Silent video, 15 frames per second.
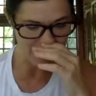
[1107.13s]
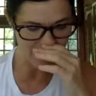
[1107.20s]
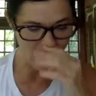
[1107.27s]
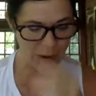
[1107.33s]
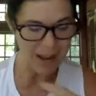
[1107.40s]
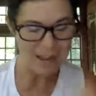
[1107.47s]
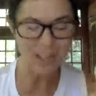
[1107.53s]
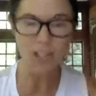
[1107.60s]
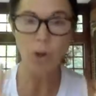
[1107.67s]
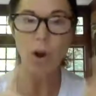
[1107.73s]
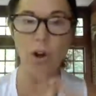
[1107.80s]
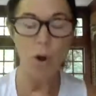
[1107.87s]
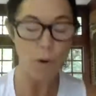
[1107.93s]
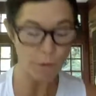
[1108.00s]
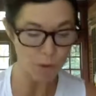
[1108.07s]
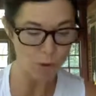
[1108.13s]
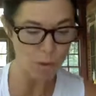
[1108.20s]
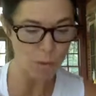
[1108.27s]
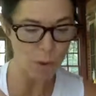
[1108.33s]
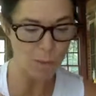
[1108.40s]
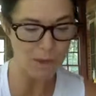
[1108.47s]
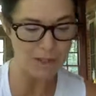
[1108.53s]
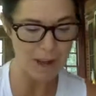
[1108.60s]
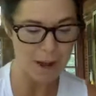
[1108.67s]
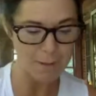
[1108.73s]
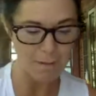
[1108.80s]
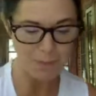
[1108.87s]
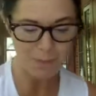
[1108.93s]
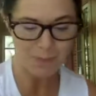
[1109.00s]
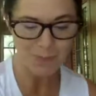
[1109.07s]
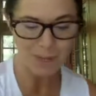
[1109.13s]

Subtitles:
Okay, so I'll go through them one more time.